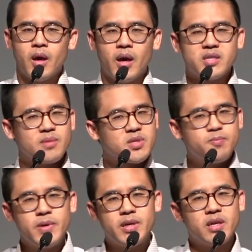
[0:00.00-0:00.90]
As I'm
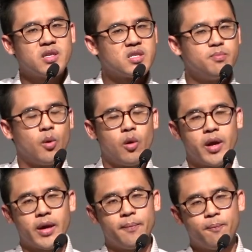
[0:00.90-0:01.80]
speaking this
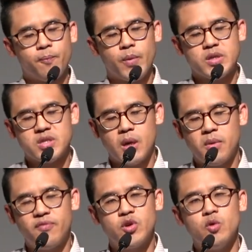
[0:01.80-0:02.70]
morning, some
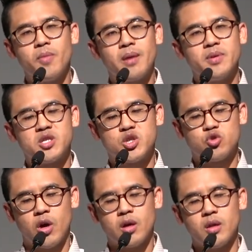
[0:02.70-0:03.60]
of you may be
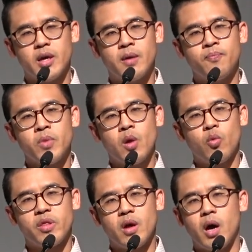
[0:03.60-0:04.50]
struggling
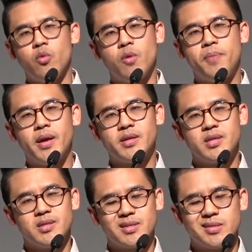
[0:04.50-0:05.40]
with
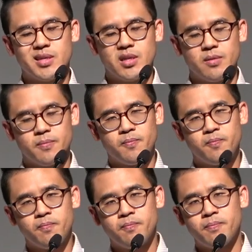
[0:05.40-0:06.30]
unrepentant sin.
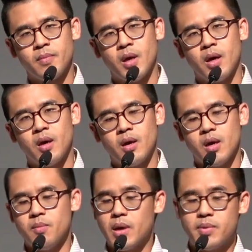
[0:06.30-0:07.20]

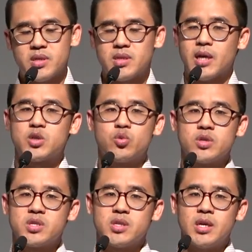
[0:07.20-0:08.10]
It may be sexual
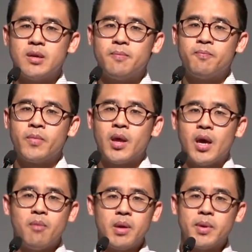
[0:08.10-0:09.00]
sin.
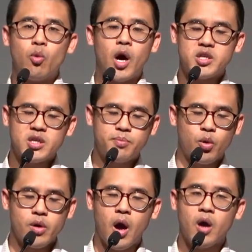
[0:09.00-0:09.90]
It may be watching
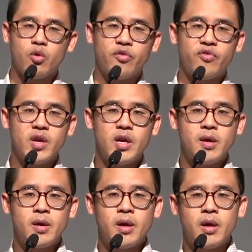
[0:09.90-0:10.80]
pornography.
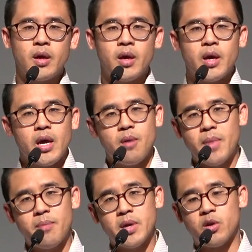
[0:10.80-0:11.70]
It
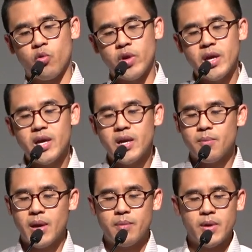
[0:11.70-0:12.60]
may be greed. It
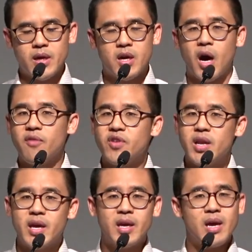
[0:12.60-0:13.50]
may be
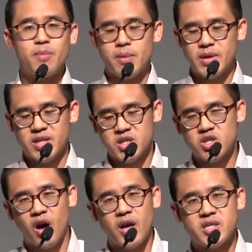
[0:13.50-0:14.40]
coveting. It may be
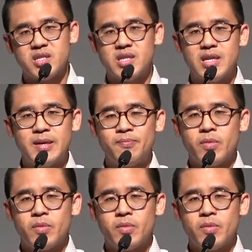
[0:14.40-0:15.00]
dishonesty.